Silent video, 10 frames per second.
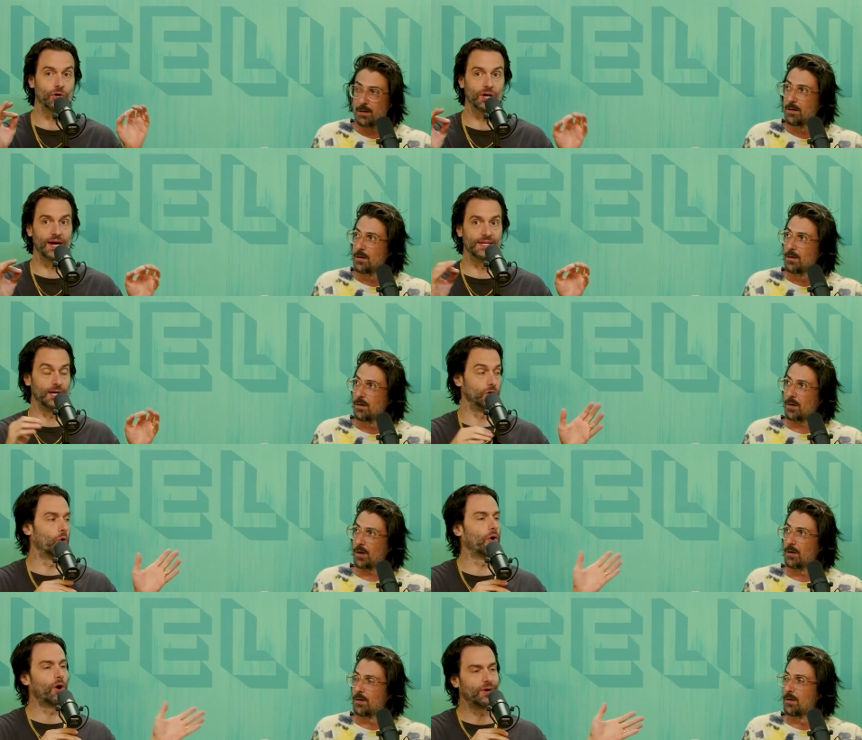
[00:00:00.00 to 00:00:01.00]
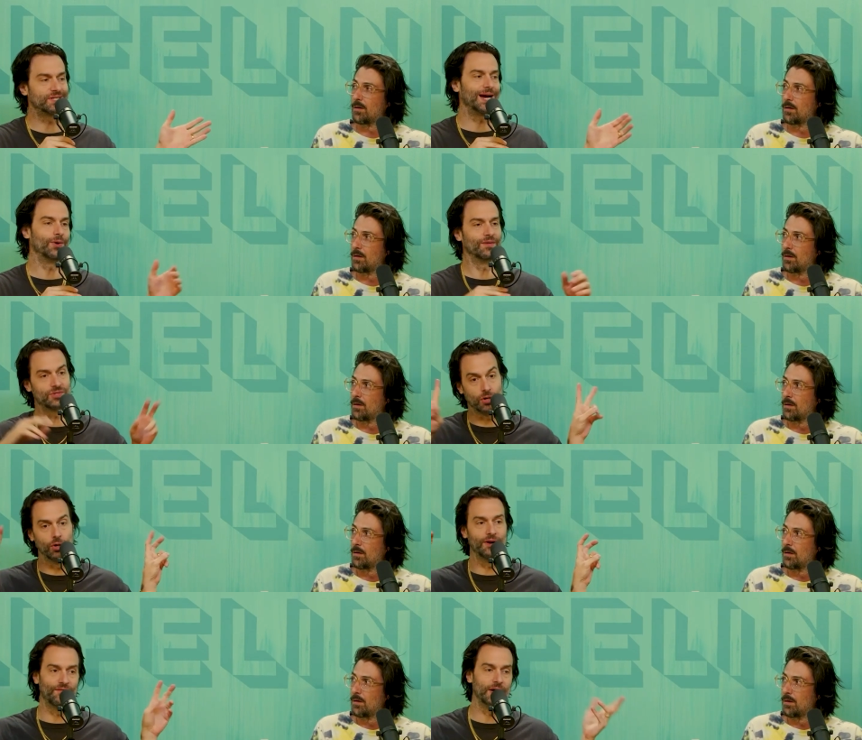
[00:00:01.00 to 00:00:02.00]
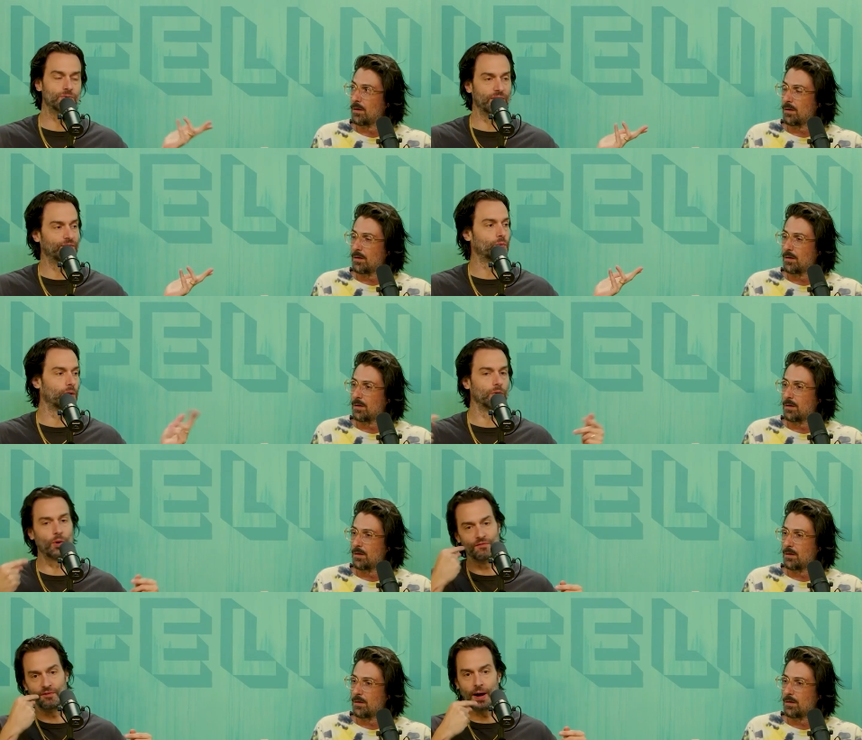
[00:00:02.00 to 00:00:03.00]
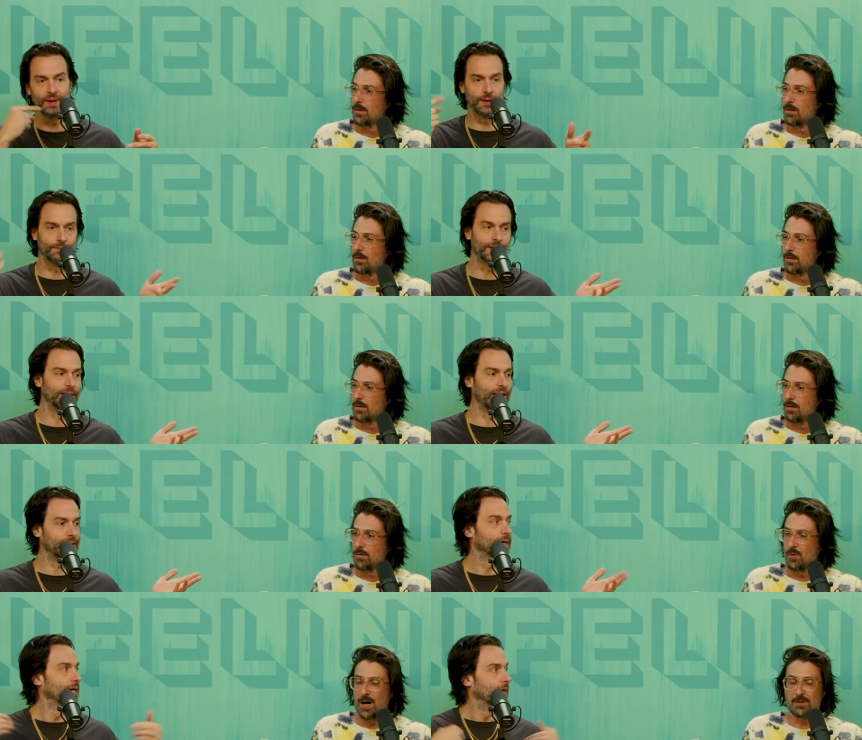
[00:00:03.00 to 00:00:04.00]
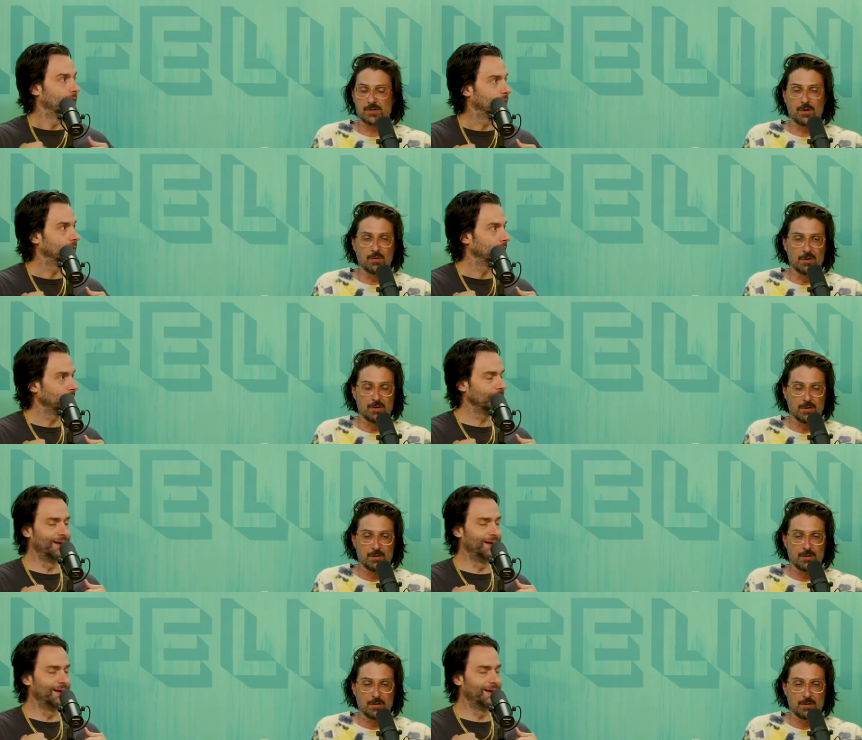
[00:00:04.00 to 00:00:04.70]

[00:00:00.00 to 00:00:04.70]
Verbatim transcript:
Speaker 1: a good idea. You're known as a guy who gives the good advice, whatever quote unquote vomit, but like Wow, so rude.